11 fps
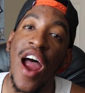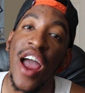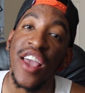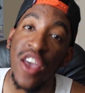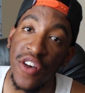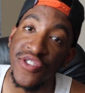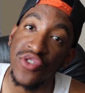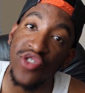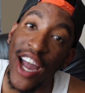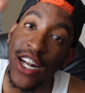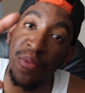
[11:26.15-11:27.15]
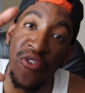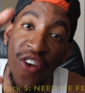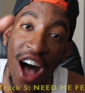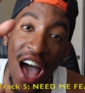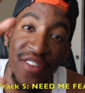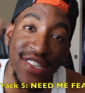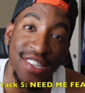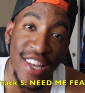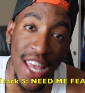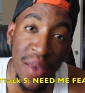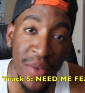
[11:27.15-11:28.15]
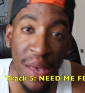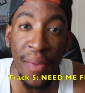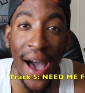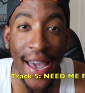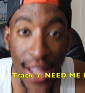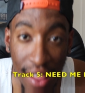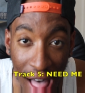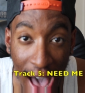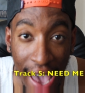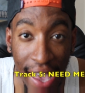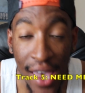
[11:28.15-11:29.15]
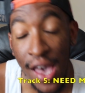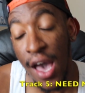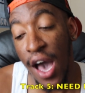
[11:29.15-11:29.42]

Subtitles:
All right, y'all. So track number 5 is Knee Me by Cly.